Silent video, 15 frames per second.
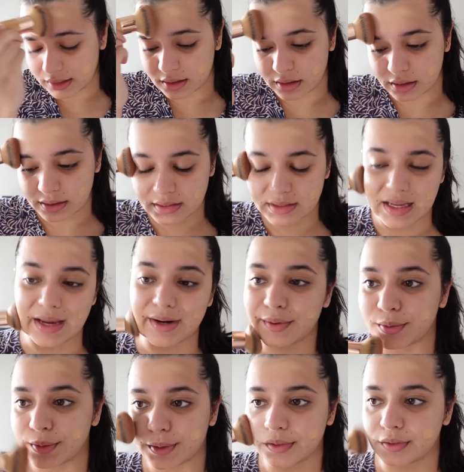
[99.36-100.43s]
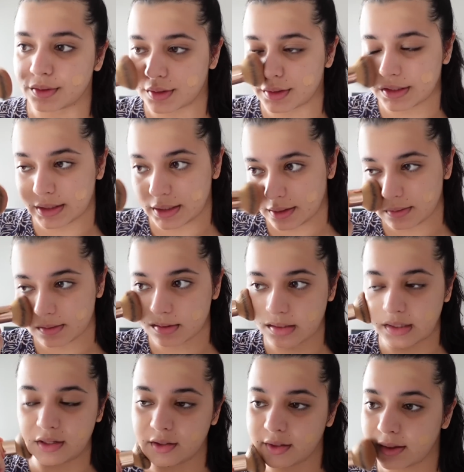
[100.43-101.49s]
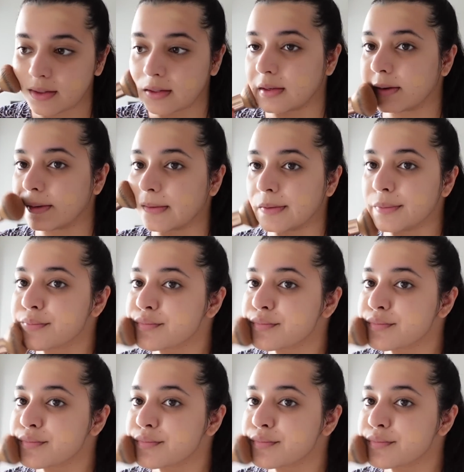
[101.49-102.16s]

a sandal or little heel